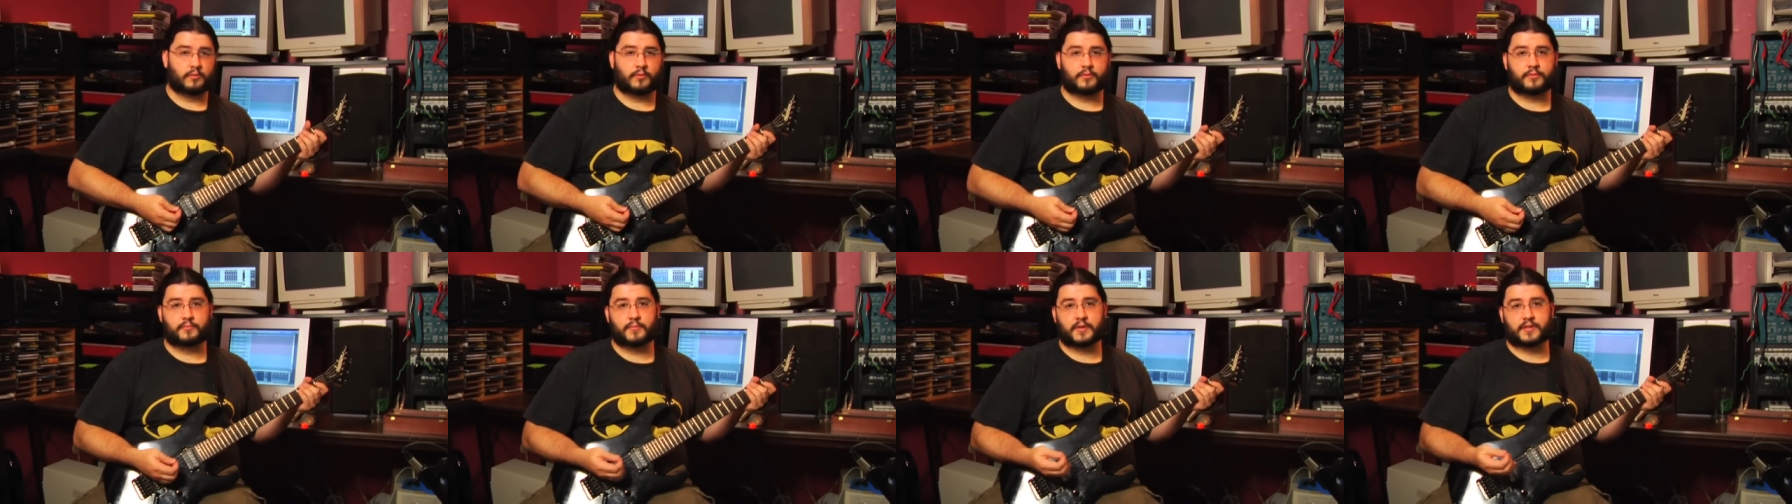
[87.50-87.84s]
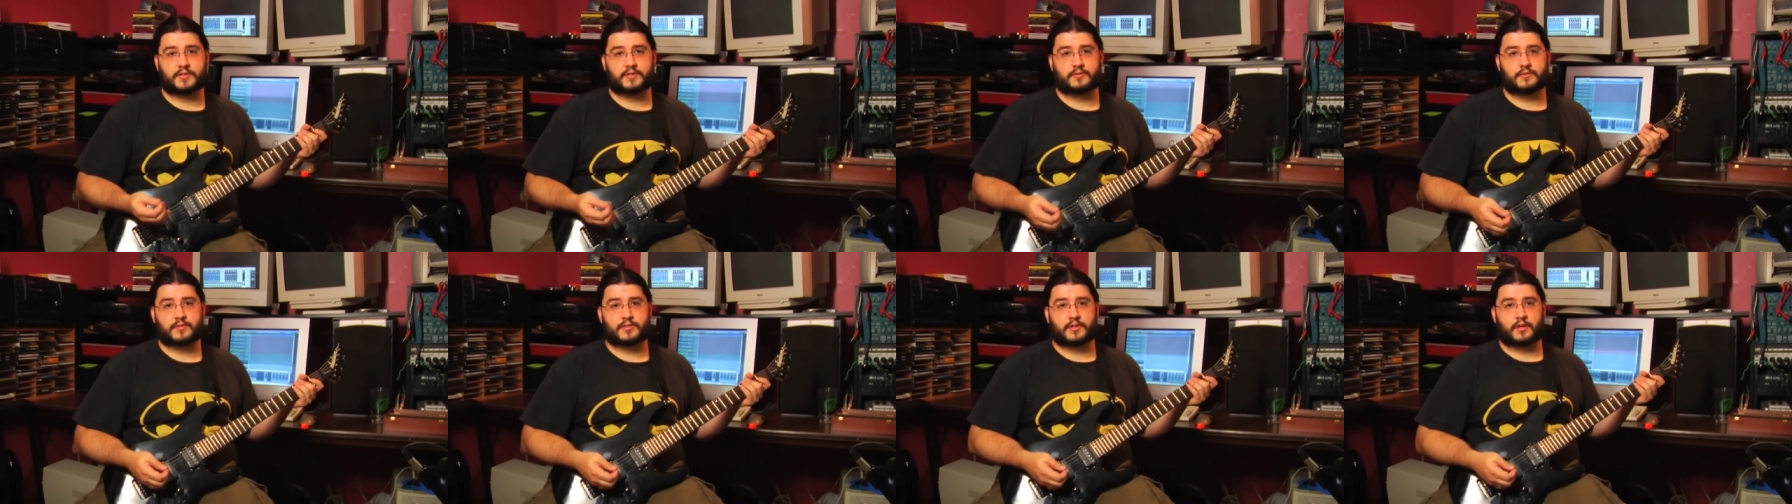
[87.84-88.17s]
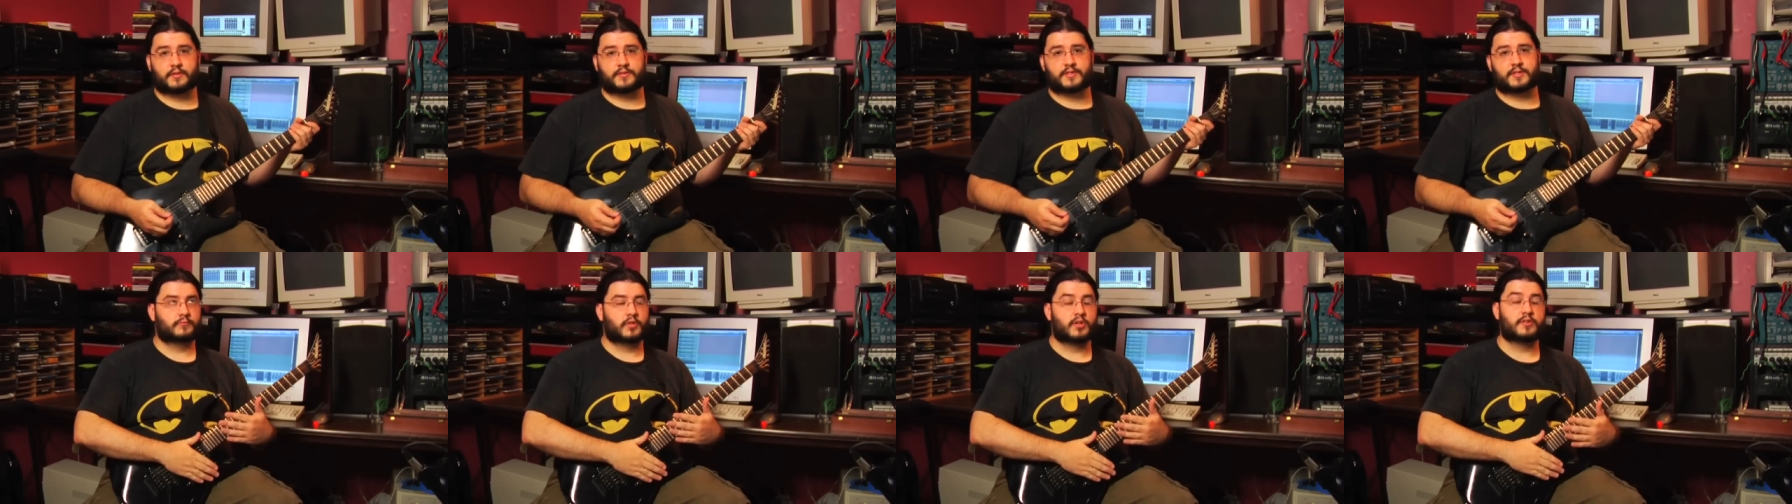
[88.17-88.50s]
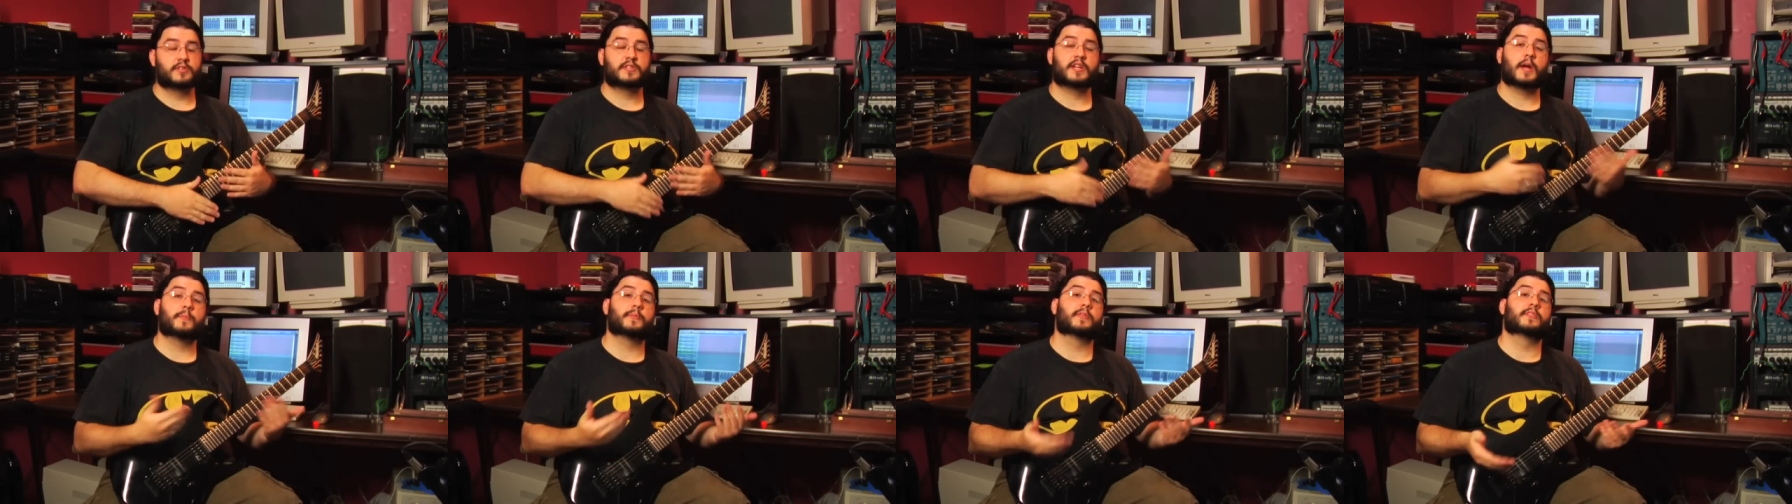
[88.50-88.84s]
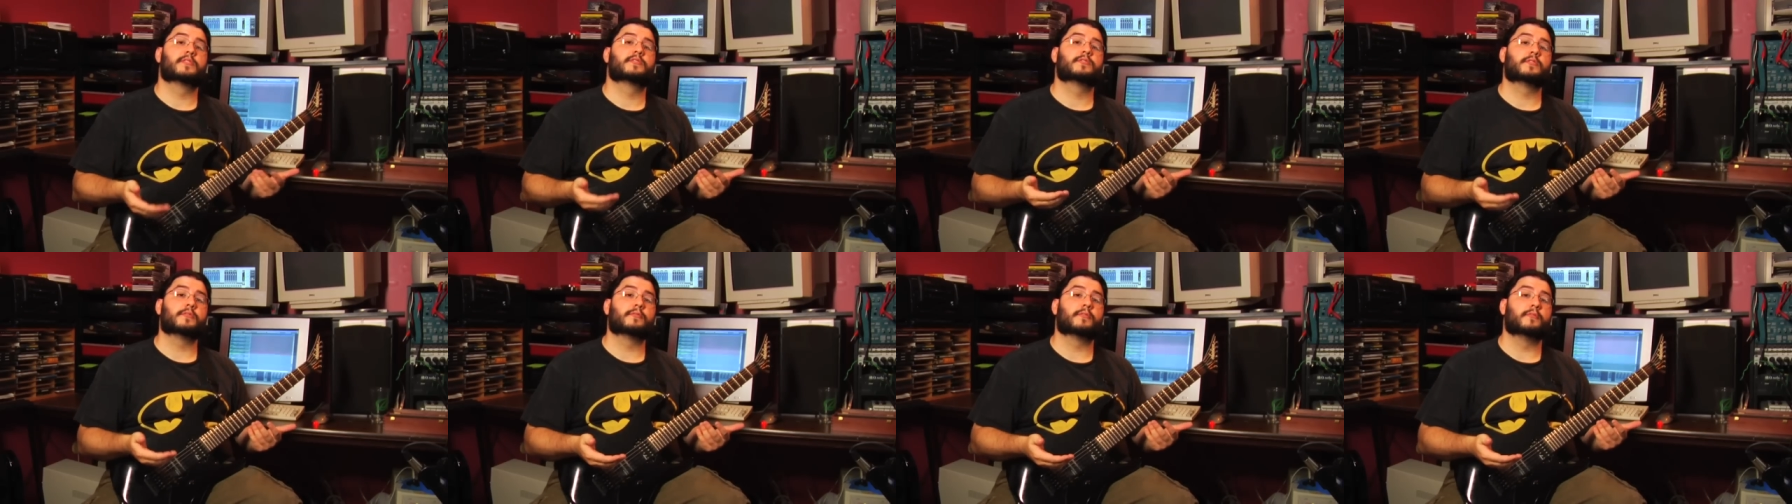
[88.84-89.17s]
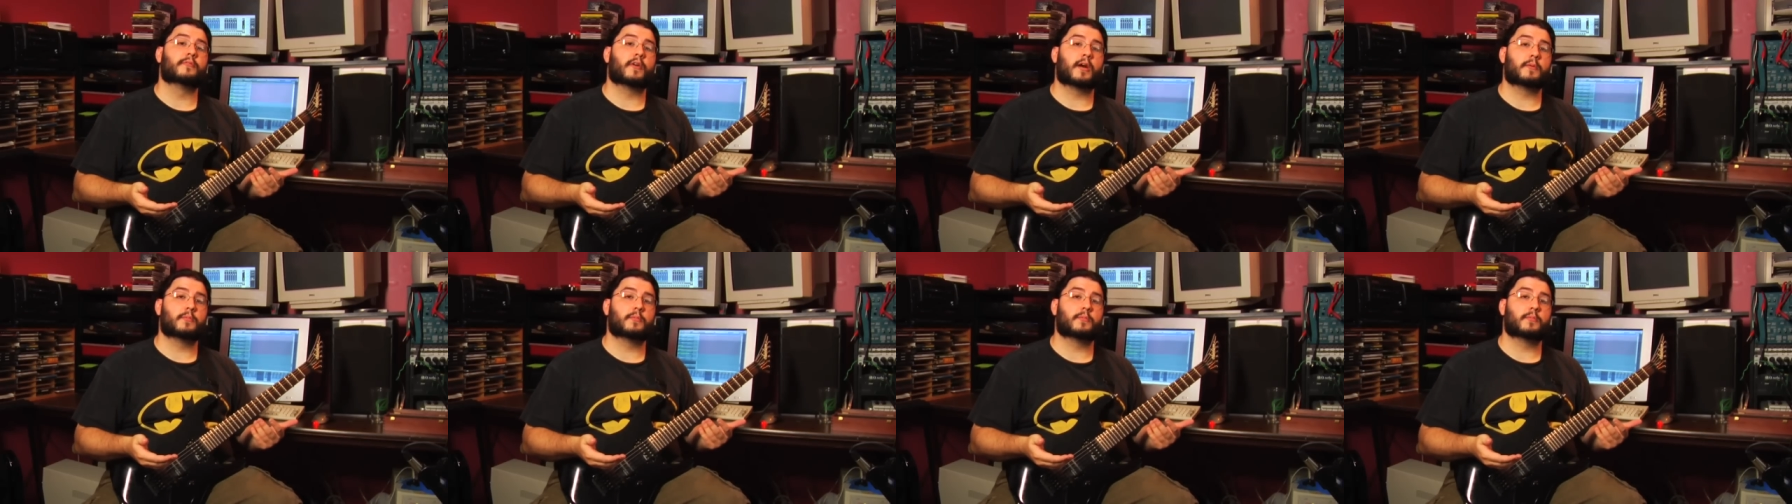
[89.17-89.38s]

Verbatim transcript: with mixed results. You're stopping the string from